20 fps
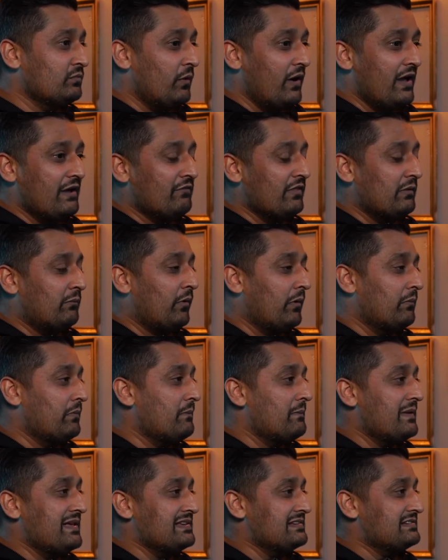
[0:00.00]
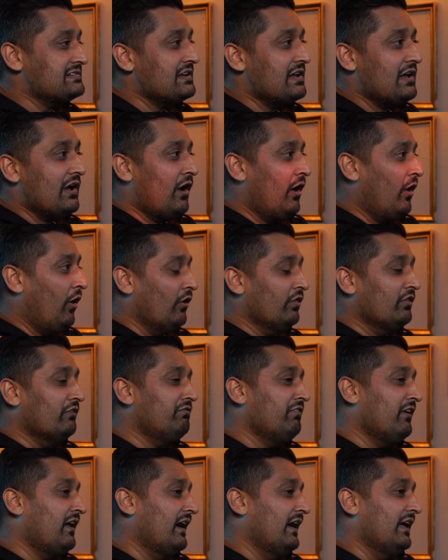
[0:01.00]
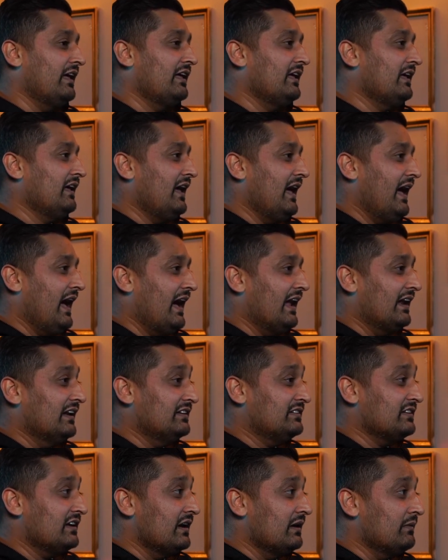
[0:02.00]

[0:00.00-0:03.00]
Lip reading: whatever the problem is on the fly, and